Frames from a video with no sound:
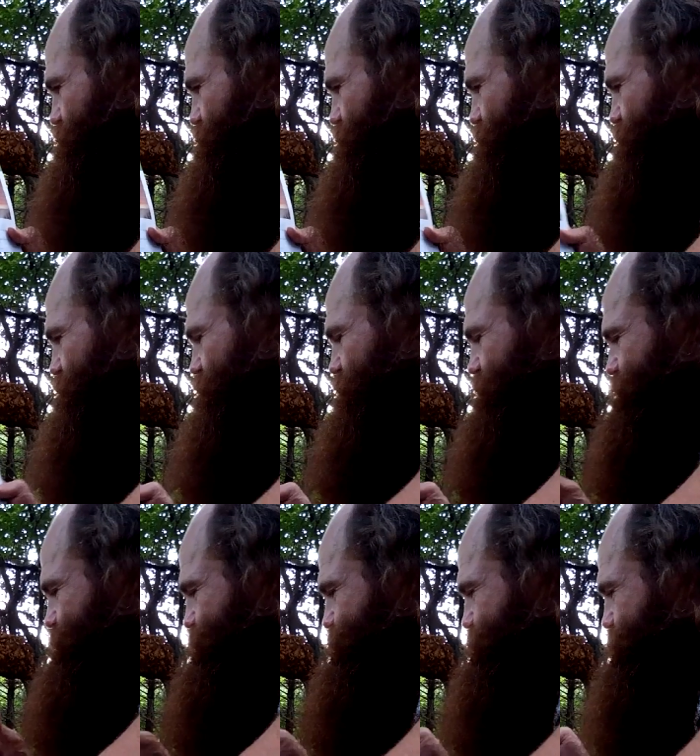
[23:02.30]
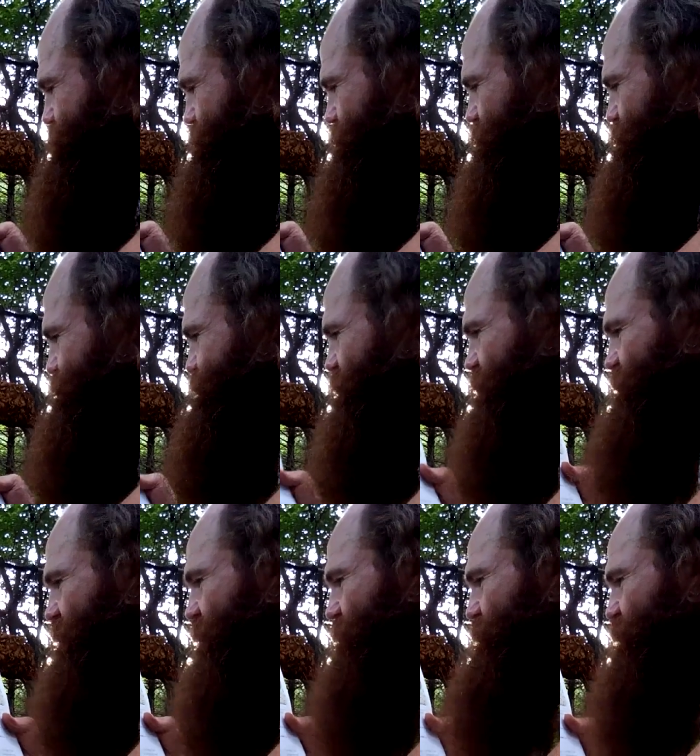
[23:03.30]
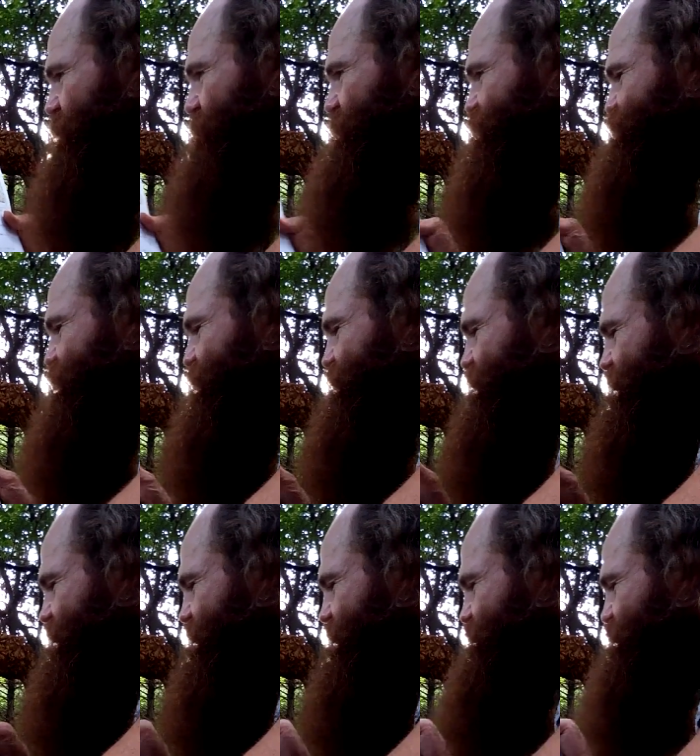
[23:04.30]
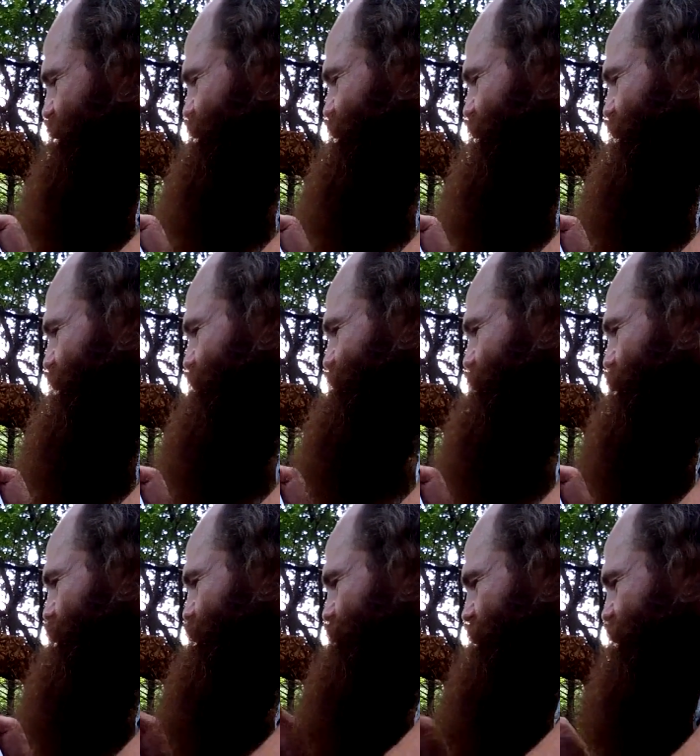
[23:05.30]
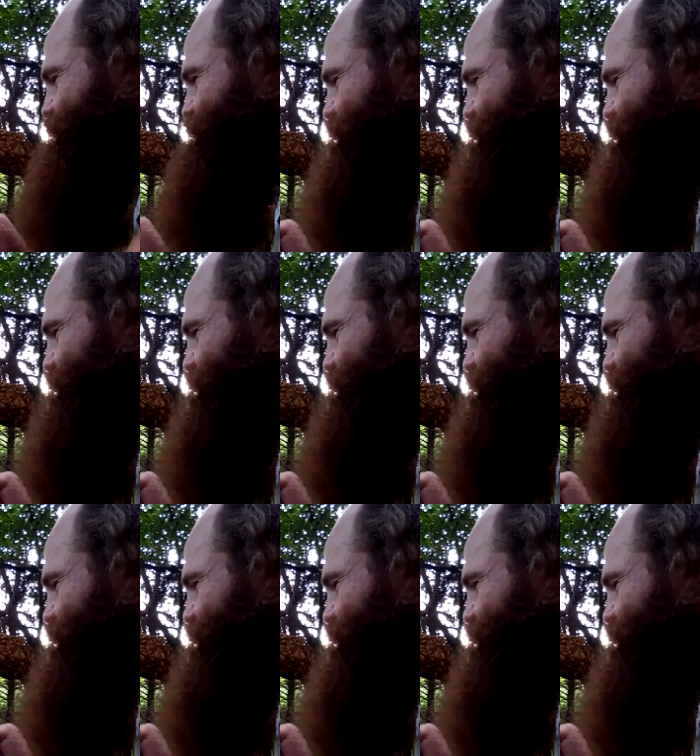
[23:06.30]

Uh, so I'm pretty much eating like every third or fourth